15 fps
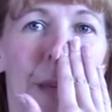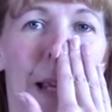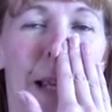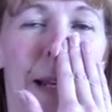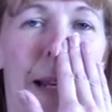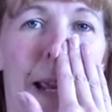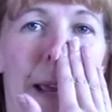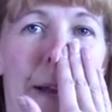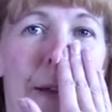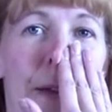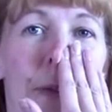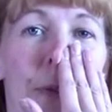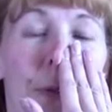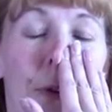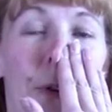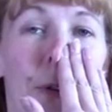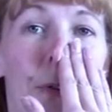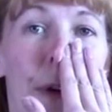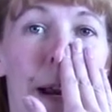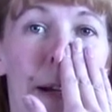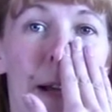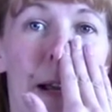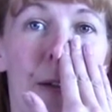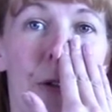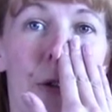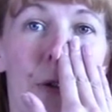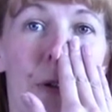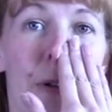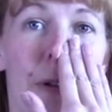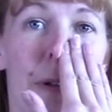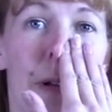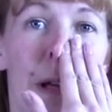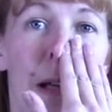Inhale through the right nostril.